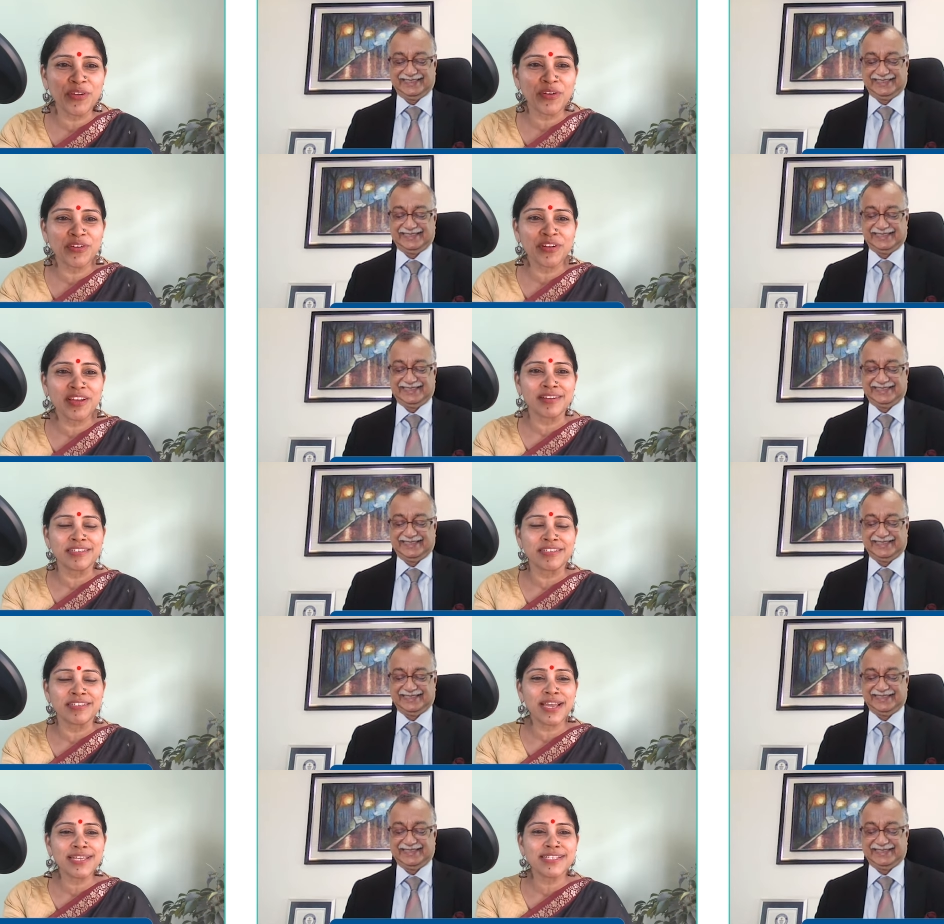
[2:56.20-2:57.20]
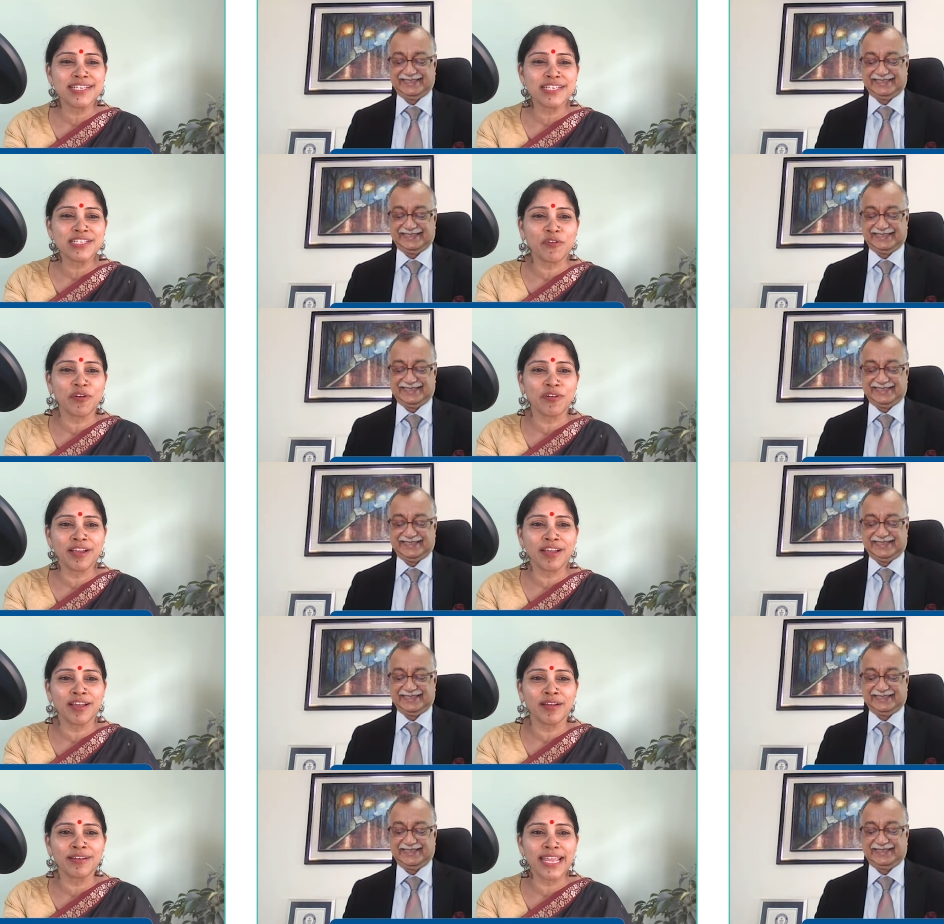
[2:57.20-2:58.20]
Speaker 1: your uh, devices for
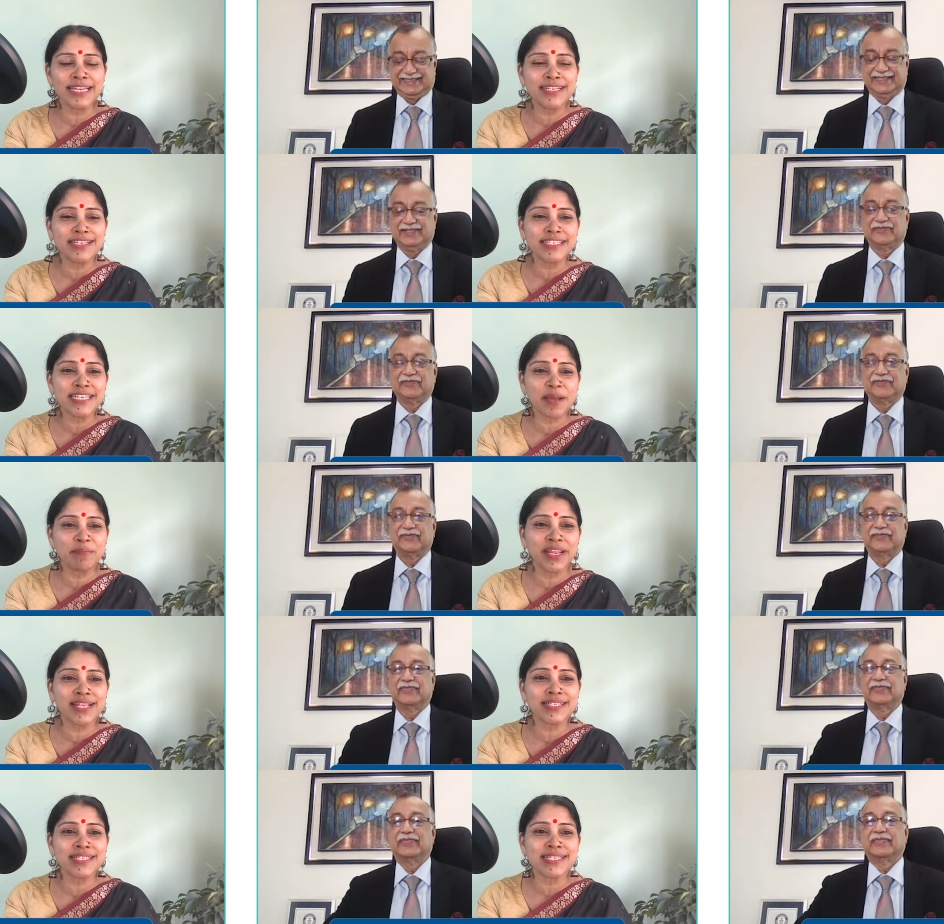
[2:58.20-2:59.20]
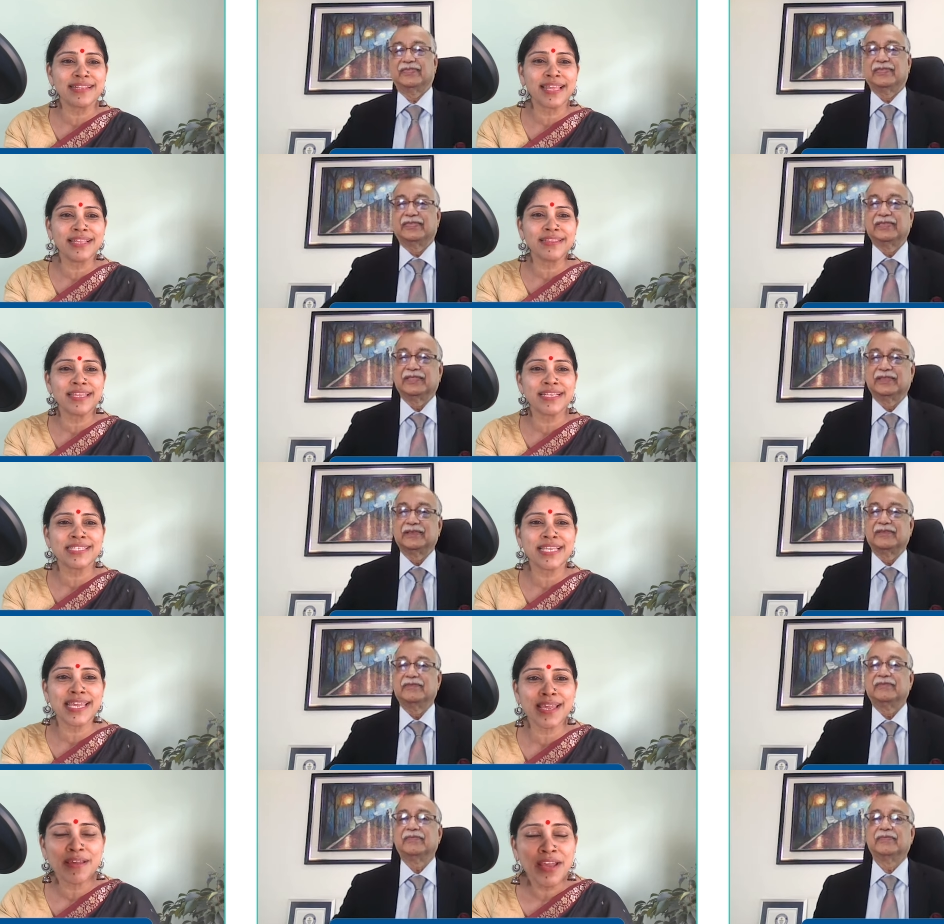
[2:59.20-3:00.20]
uh, latest updates and then they
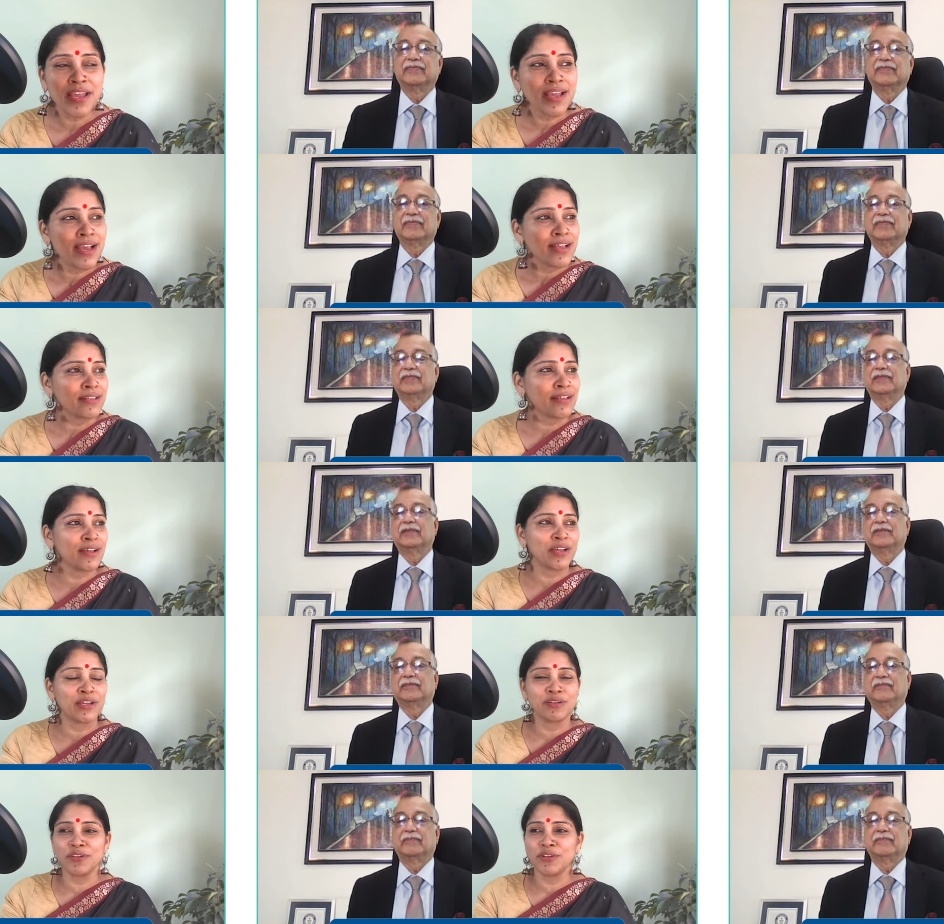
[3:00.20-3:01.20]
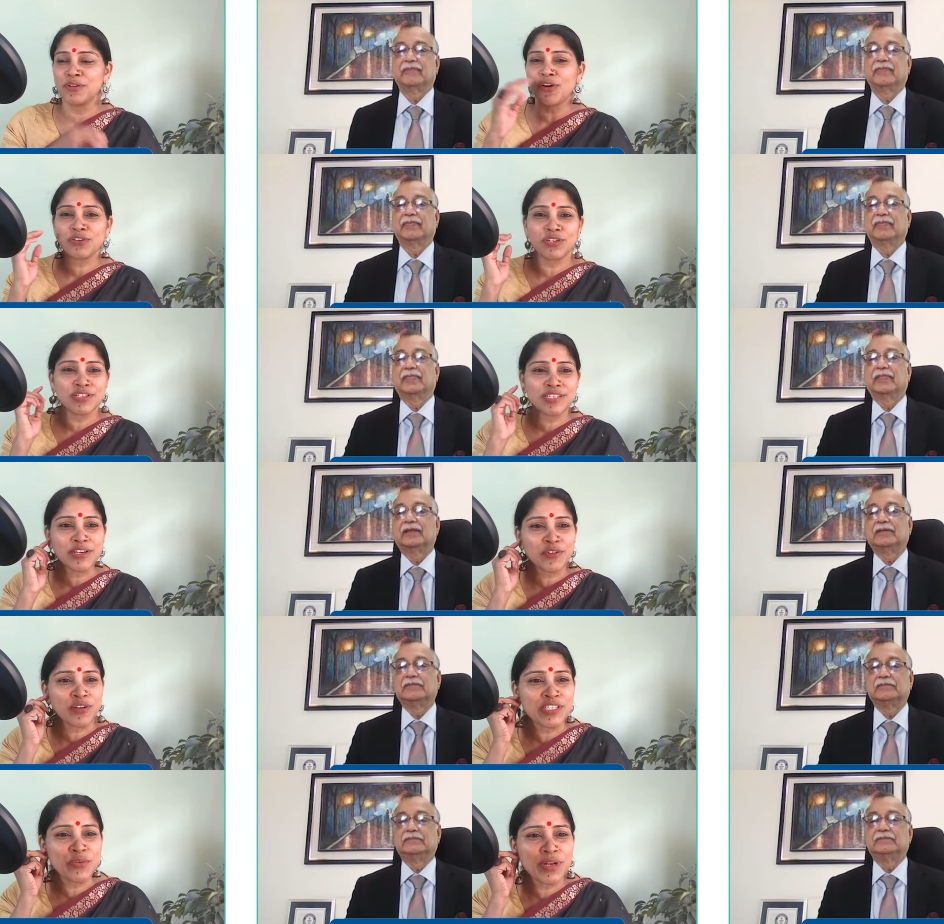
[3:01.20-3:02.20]
say uh, you know doctors
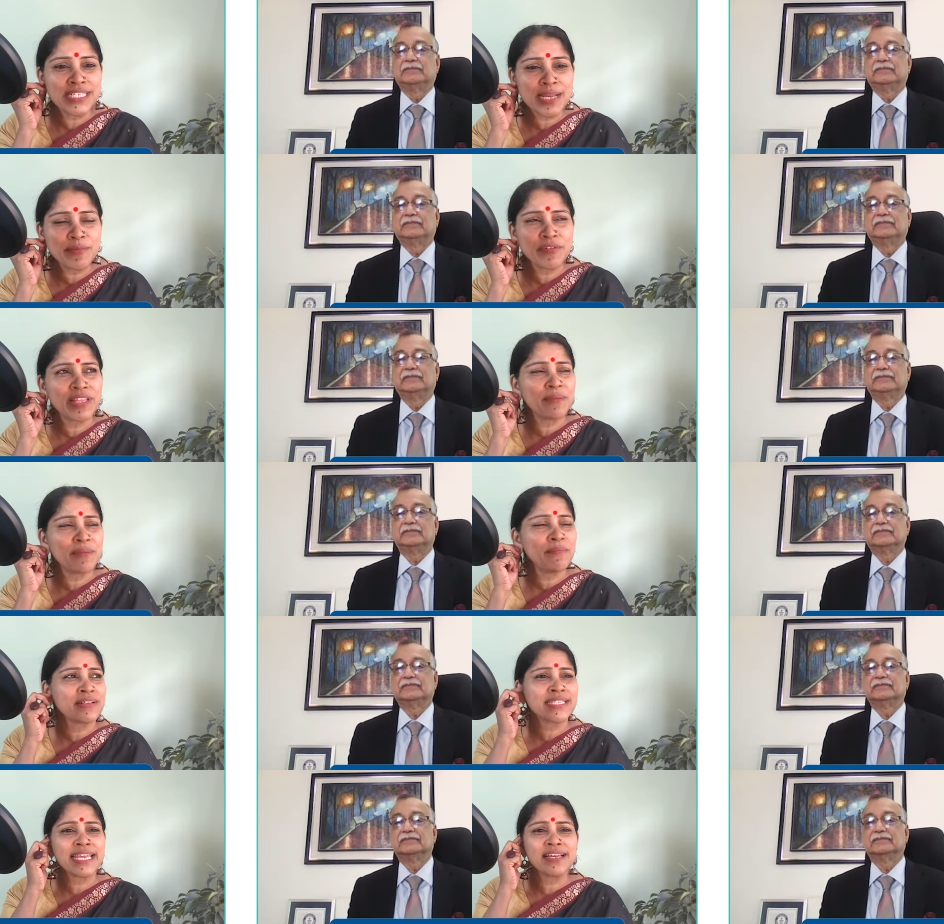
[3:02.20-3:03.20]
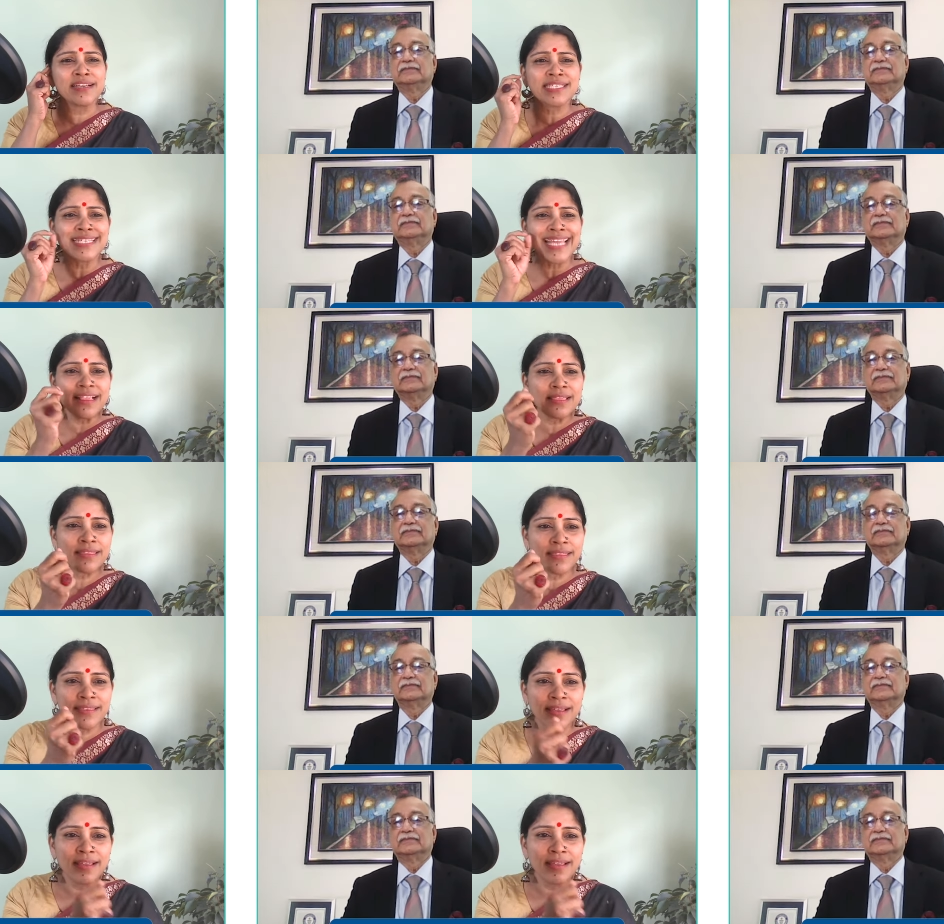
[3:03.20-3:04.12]
across the world some of them are seeing a stealth